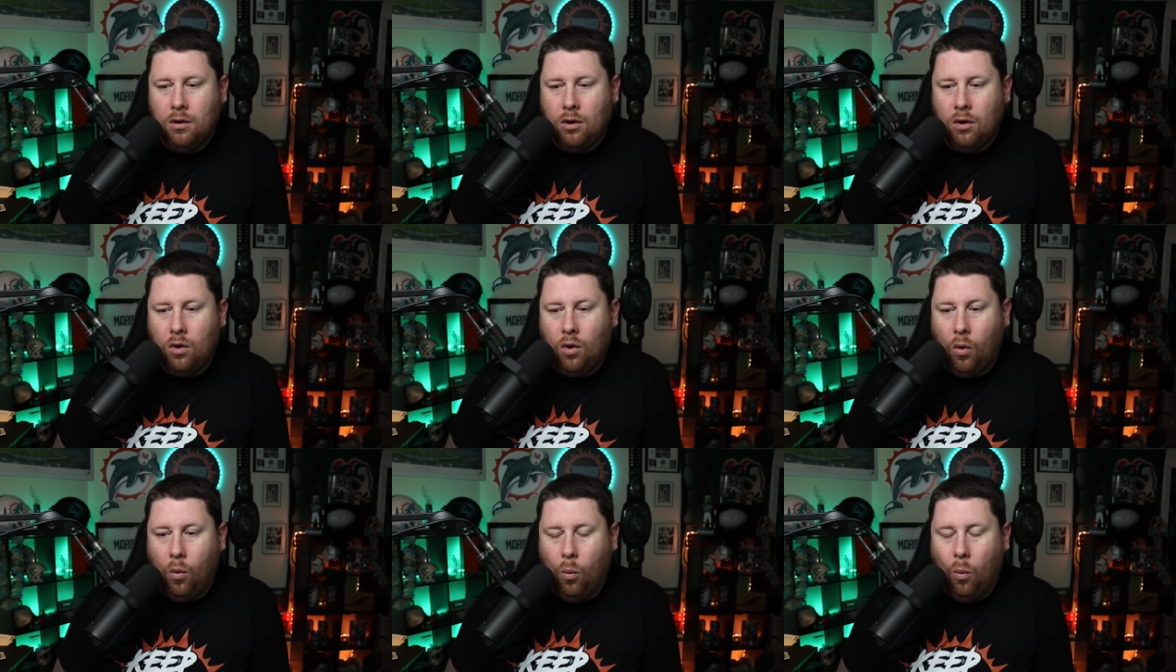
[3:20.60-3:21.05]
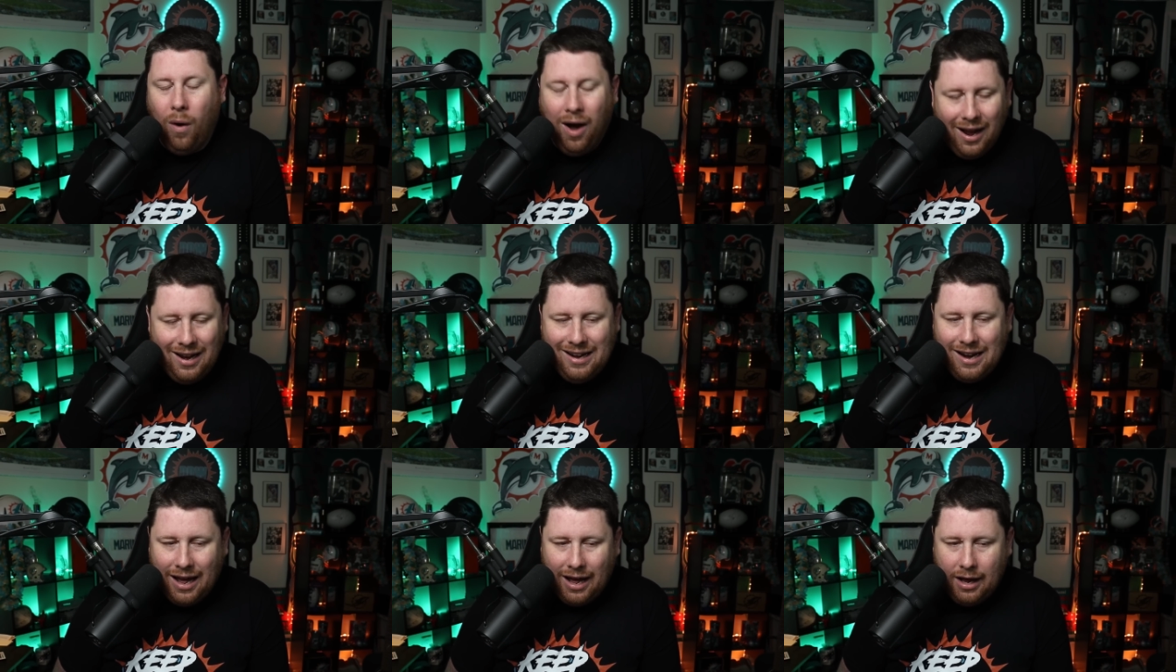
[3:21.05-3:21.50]
why
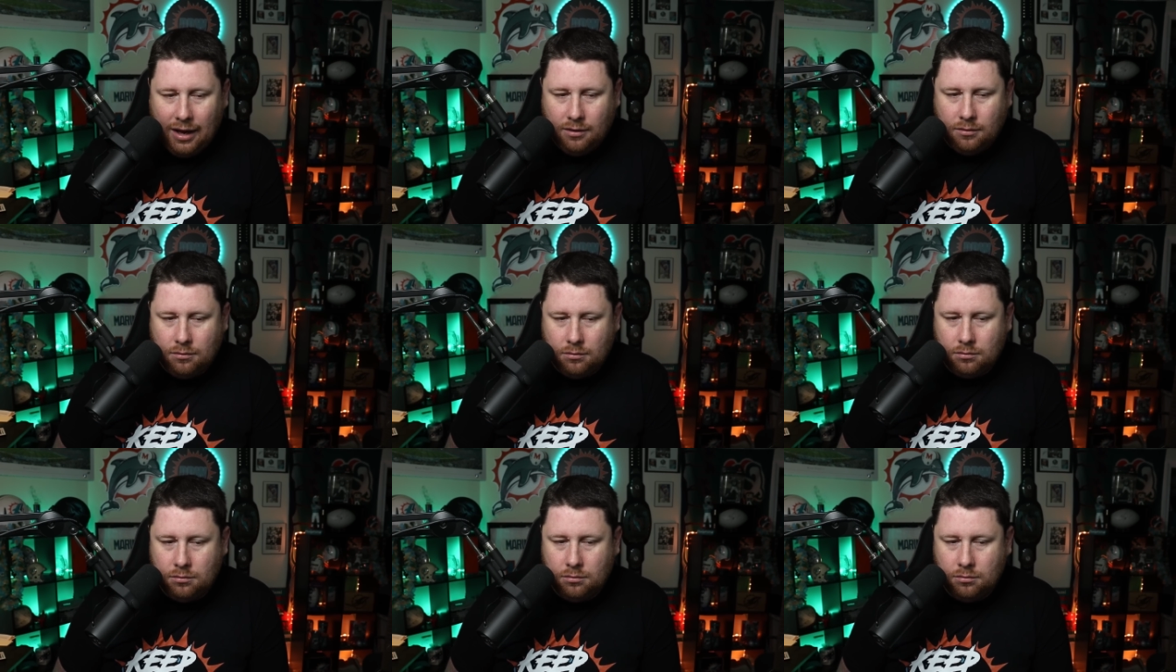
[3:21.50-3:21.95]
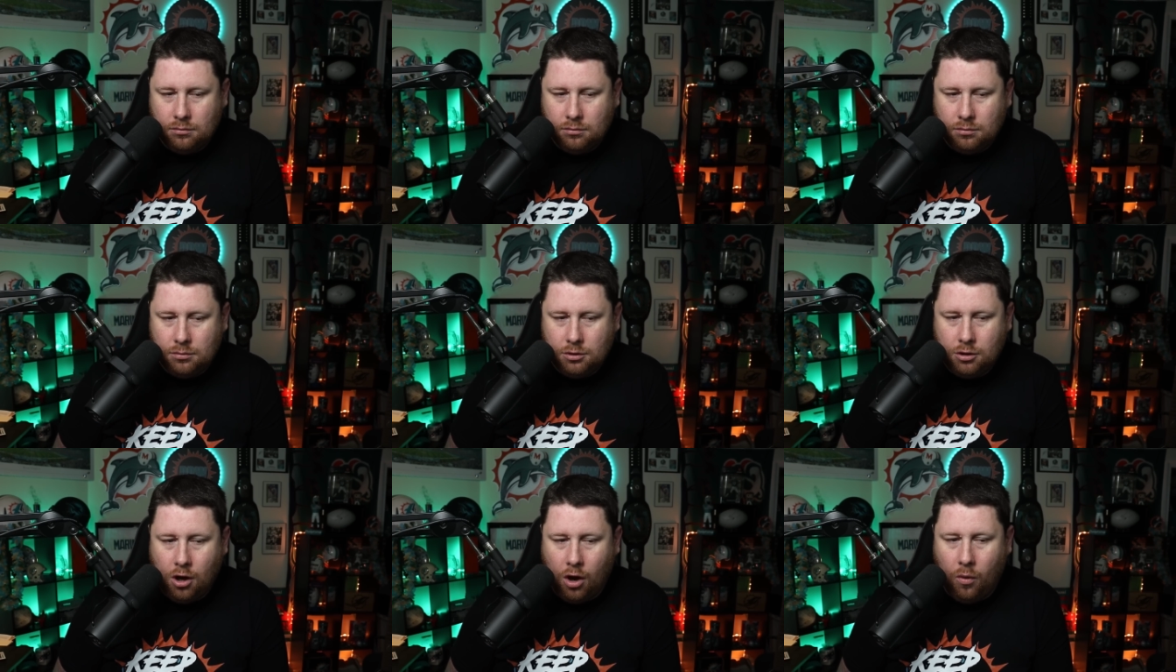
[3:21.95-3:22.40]
not
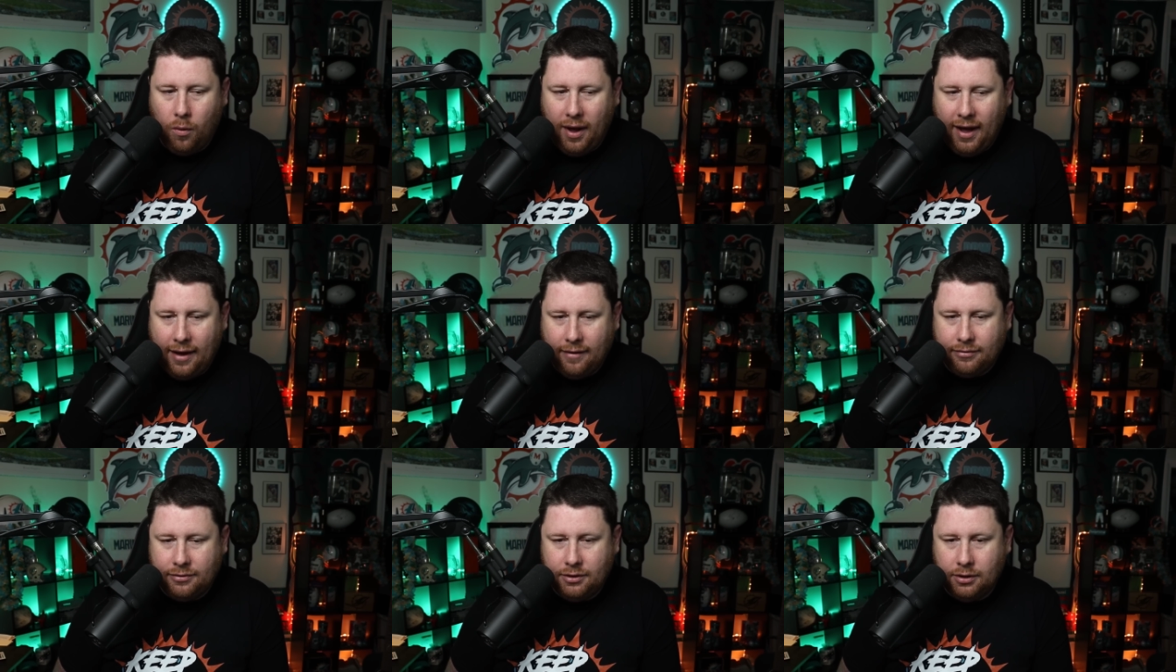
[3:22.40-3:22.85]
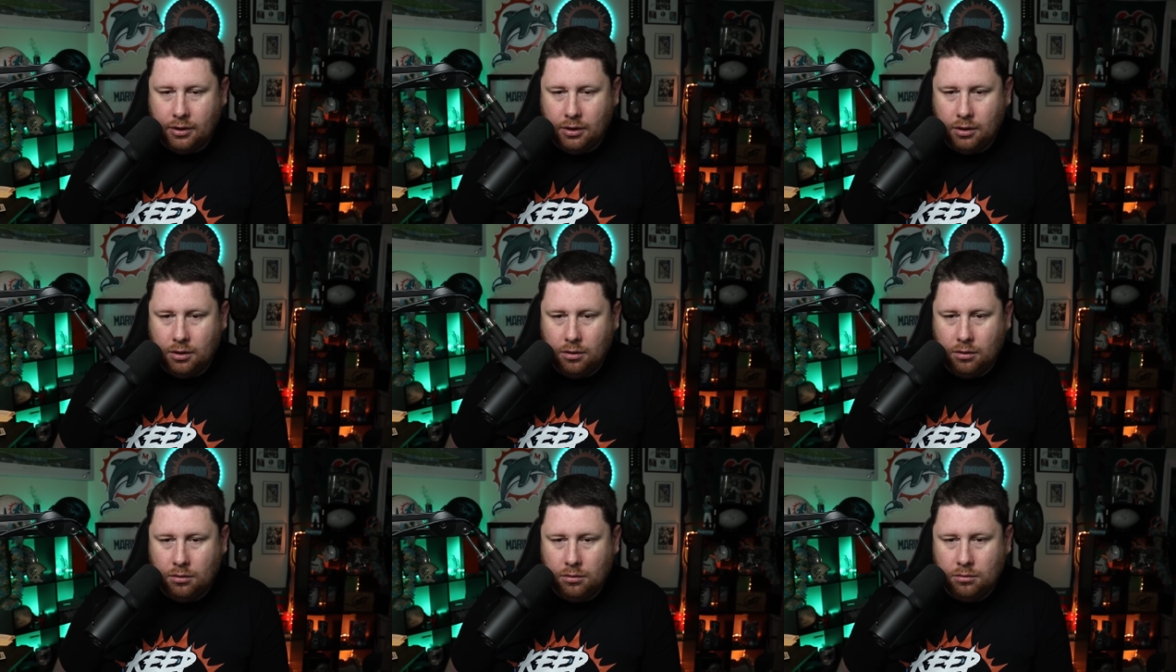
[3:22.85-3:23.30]
go
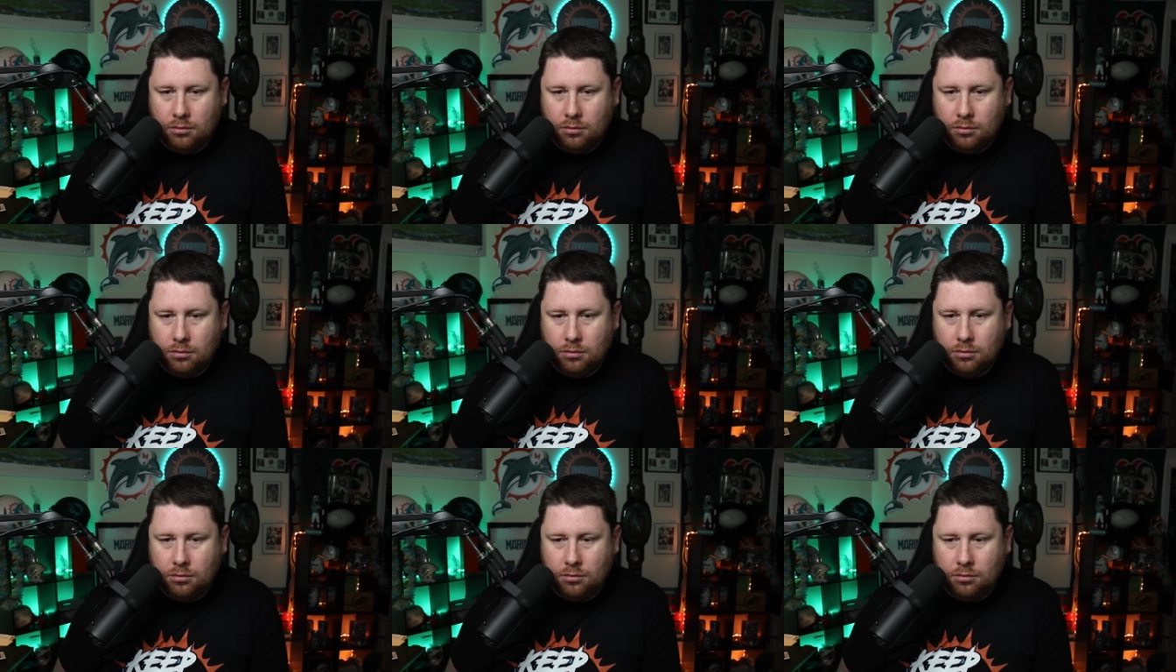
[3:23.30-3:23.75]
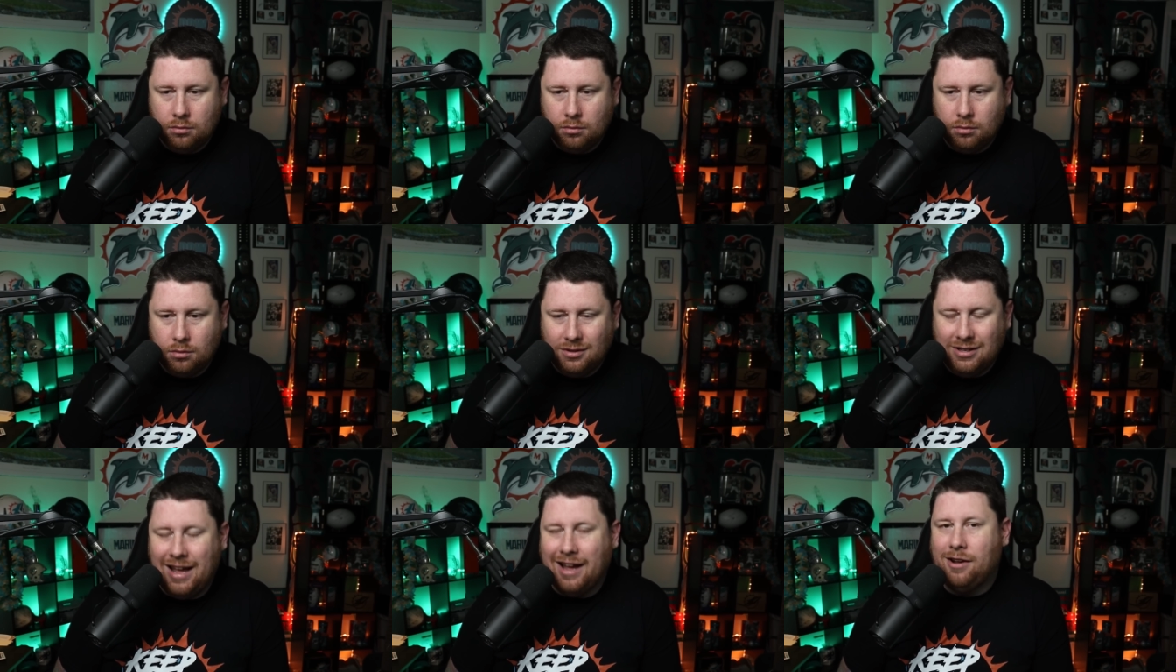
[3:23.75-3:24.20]
after
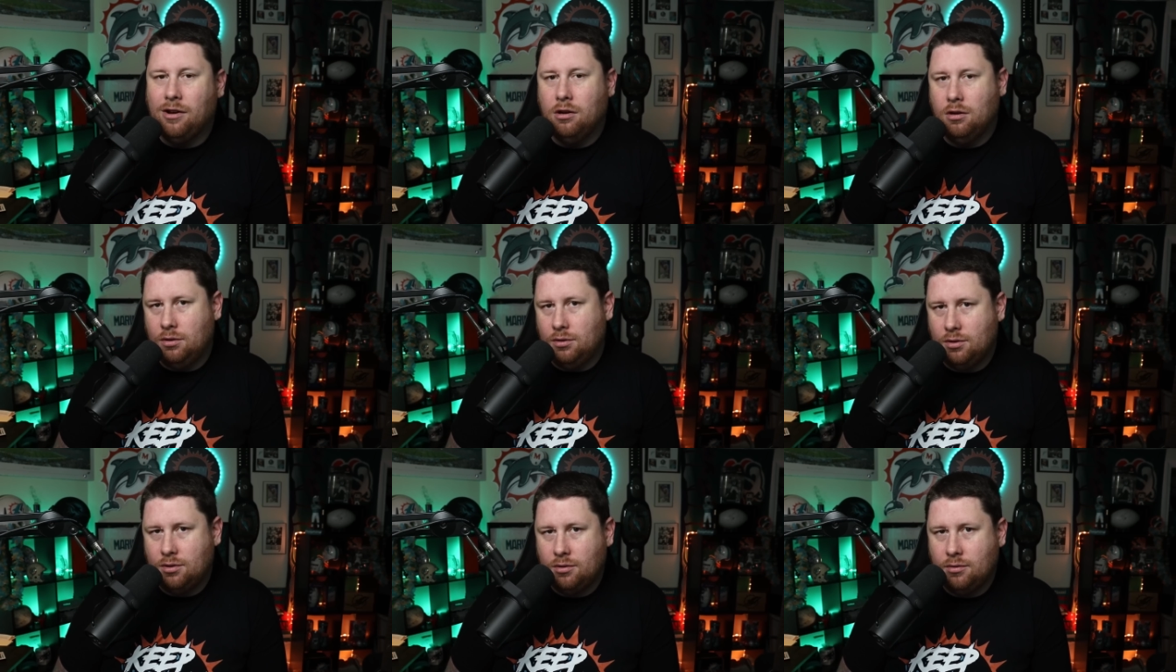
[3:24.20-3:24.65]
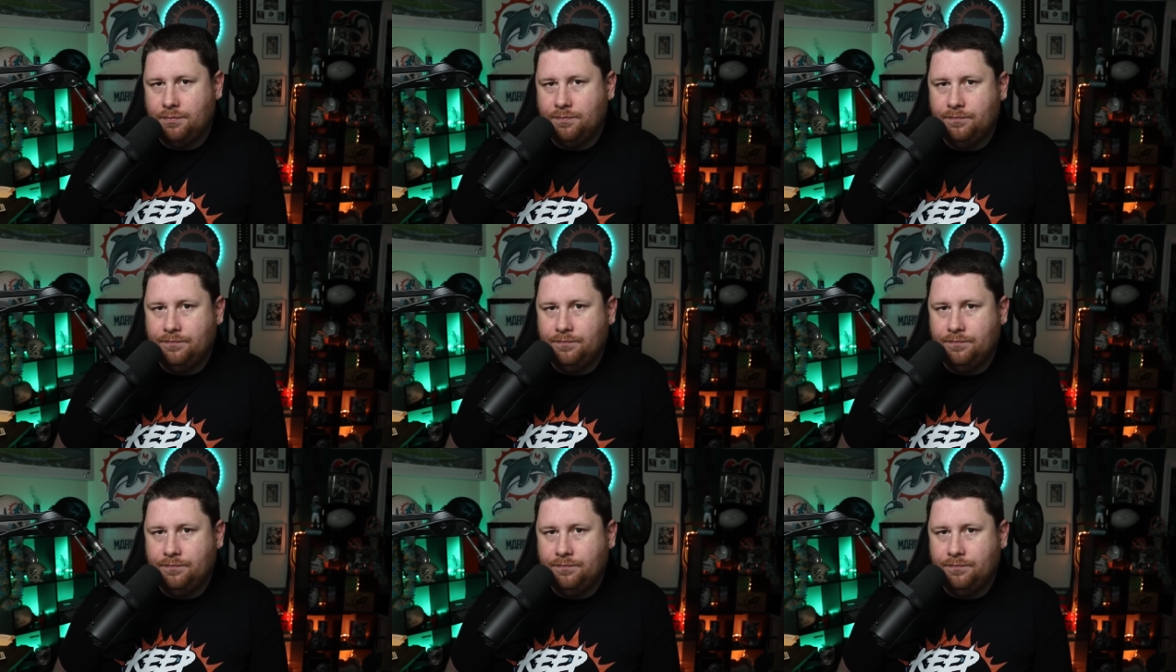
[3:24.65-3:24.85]
Zach Ertz?